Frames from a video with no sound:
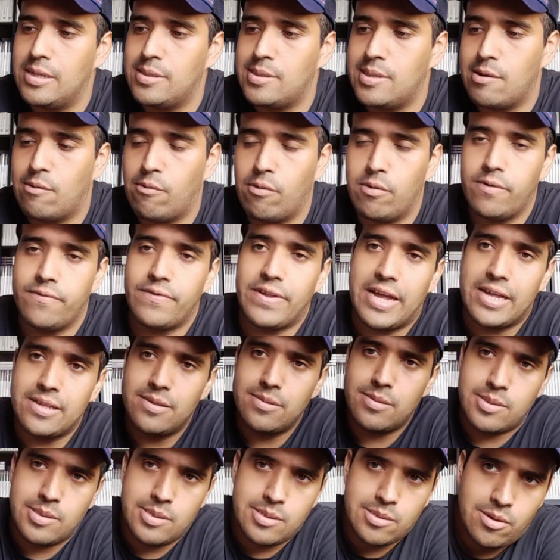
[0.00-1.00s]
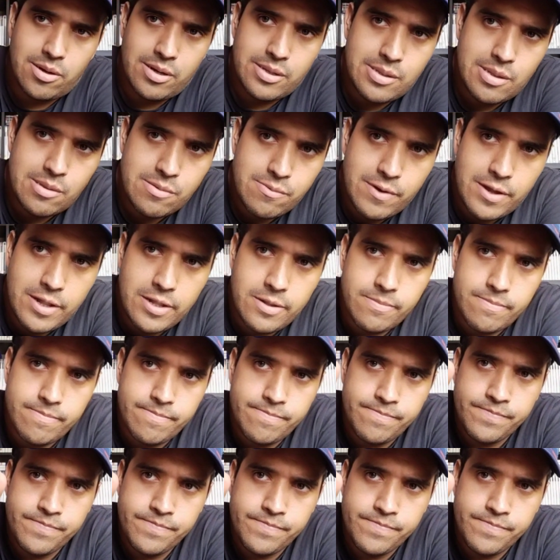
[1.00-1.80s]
sequel of that, $6 as well.